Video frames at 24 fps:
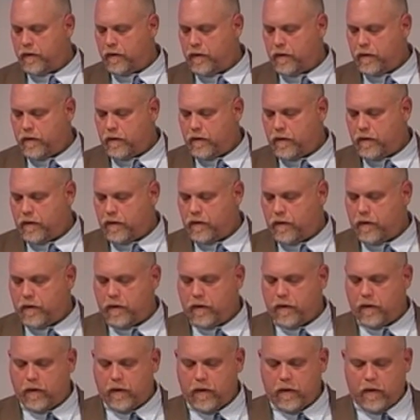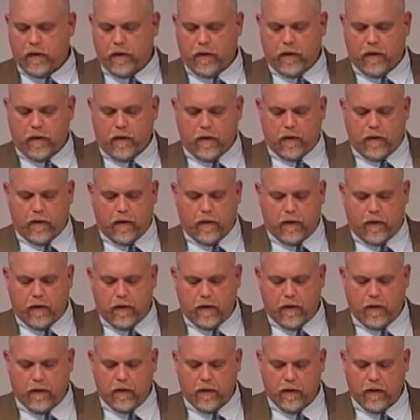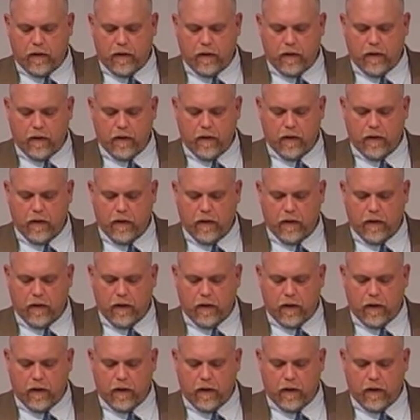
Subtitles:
No one is speaking in this clip.